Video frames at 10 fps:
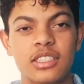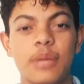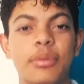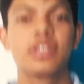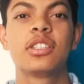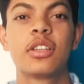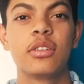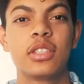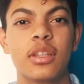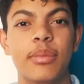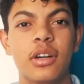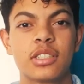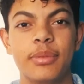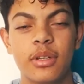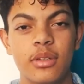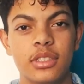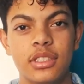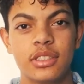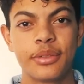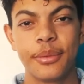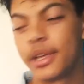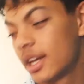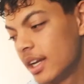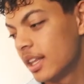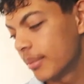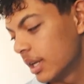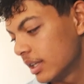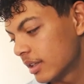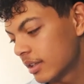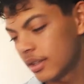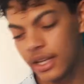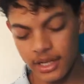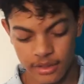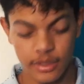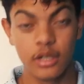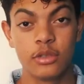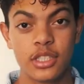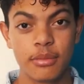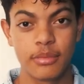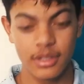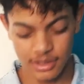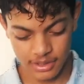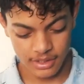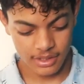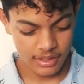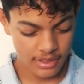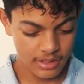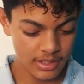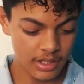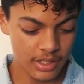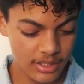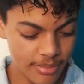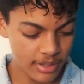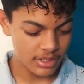So I put the screws in the box because we're gonna need them later and I don't wanna lose them. So here's the power